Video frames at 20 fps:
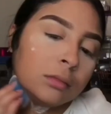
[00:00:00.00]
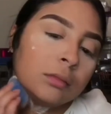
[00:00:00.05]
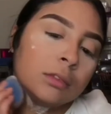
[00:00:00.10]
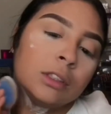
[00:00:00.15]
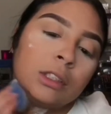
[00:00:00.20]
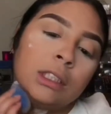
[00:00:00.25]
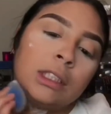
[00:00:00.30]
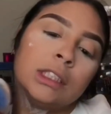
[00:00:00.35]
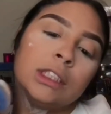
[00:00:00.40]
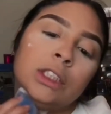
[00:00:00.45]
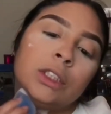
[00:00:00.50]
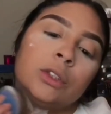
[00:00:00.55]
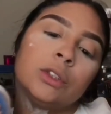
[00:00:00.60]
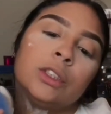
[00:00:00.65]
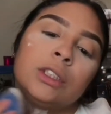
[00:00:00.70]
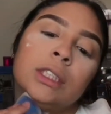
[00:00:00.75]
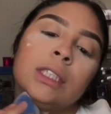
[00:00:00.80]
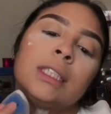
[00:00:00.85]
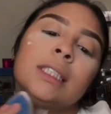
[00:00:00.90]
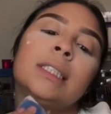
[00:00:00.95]
I'm going to
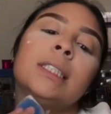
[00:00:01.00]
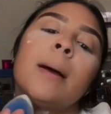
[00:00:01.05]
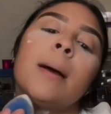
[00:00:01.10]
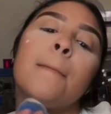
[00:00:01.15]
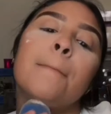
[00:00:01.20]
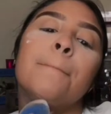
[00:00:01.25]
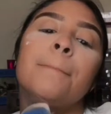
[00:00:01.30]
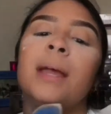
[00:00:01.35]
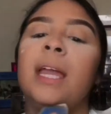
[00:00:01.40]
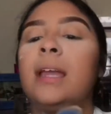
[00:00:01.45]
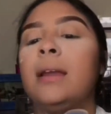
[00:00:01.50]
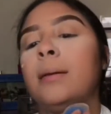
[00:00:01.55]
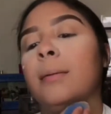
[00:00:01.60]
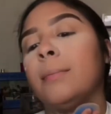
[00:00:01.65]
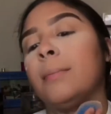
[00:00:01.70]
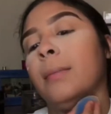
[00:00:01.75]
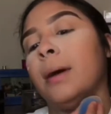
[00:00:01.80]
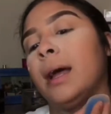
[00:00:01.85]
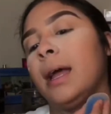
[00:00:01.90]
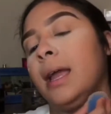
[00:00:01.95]
just bake
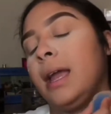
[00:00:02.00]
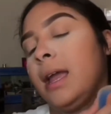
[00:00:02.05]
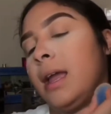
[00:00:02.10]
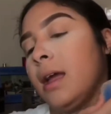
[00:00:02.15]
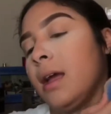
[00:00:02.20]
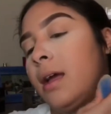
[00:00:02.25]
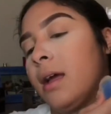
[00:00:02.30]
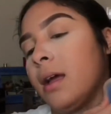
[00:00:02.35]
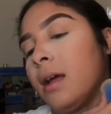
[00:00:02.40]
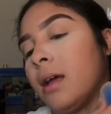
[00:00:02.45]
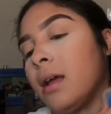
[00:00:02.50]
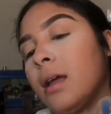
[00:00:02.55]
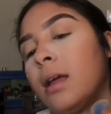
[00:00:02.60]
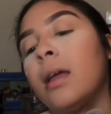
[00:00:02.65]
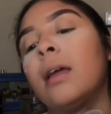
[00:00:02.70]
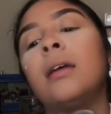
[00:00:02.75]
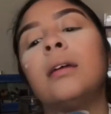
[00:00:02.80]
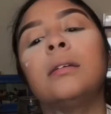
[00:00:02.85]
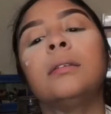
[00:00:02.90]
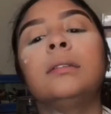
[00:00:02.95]
my
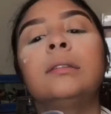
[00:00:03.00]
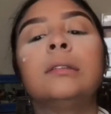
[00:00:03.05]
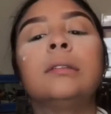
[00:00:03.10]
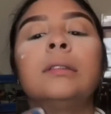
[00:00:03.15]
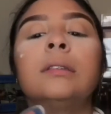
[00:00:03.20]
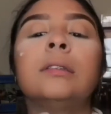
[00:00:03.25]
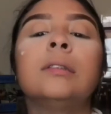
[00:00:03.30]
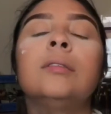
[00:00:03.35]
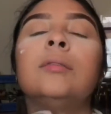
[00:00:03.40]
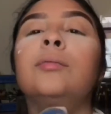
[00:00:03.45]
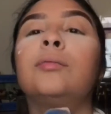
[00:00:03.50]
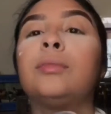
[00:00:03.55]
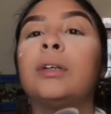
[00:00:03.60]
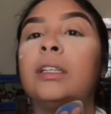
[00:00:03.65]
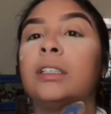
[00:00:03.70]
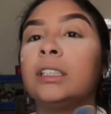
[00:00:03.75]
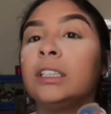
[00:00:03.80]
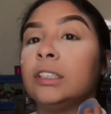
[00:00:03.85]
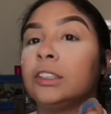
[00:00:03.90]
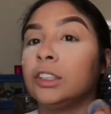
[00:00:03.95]

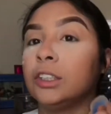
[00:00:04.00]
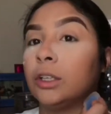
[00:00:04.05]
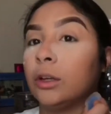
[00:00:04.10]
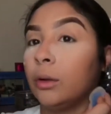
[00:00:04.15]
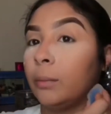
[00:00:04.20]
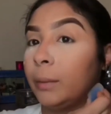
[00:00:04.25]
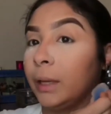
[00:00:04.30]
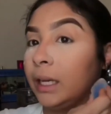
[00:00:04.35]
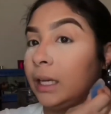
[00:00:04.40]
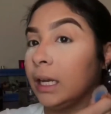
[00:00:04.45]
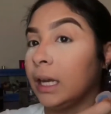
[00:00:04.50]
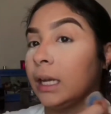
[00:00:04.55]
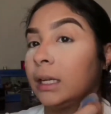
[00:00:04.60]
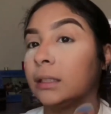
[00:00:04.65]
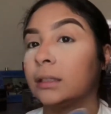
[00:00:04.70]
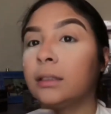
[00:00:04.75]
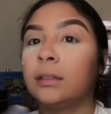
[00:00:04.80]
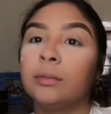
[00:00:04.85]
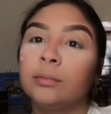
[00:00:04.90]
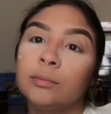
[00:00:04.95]
foundation on my
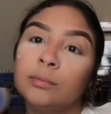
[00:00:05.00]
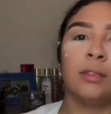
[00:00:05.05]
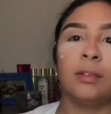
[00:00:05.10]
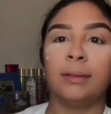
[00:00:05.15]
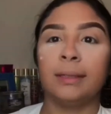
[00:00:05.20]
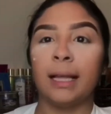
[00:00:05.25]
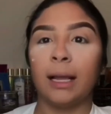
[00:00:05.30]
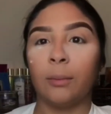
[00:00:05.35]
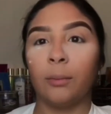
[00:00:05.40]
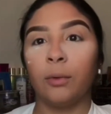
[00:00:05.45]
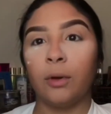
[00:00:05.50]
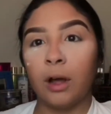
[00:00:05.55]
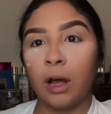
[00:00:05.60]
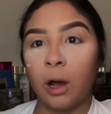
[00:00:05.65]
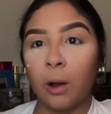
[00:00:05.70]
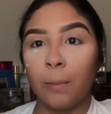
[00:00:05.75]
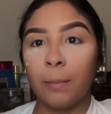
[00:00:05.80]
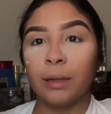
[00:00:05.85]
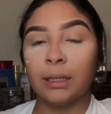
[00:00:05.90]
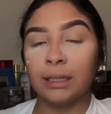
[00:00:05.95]
neck, and that will
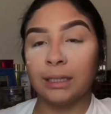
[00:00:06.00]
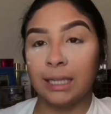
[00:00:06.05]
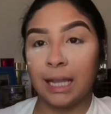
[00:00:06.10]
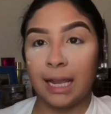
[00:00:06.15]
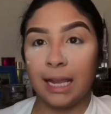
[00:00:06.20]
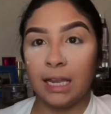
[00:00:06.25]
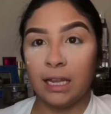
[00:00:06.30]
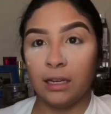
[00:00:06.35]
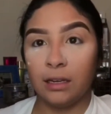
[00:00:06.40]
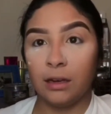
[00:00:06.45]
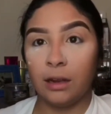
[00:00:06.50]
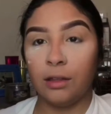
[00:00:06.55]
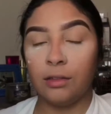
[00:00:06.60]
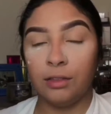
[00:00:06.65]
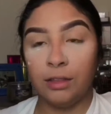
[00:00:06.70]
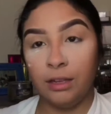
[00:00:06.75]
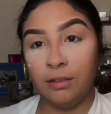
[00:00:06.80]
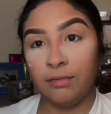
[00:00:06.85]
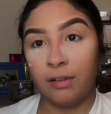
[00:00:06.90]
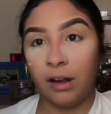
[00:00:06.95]
help lighten
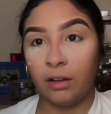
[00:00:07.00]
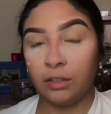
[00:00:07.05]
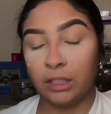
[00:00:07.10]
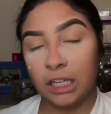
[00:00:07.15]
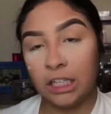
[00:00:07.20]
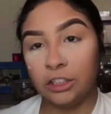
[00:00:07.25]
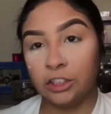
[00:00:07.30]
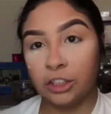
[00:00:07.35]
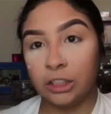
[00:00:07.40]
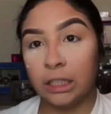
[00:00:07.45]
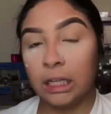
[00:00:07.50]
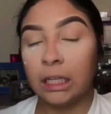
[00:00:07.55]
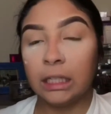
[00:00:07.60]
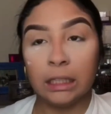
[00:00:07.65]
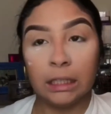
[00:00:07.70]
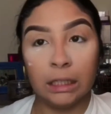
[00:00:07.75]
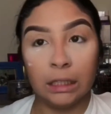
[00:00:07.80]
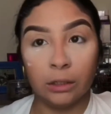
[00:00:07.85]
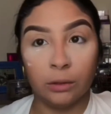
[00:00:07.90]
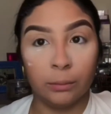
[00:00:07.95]
the foundation a
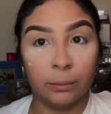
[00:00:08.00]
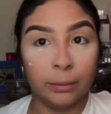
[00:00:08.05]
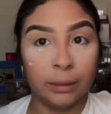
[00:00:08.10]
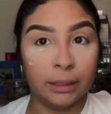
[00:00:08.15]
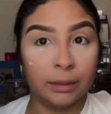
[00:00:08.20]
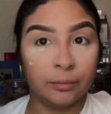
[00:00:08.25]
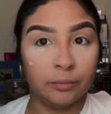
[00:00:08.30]
little bit.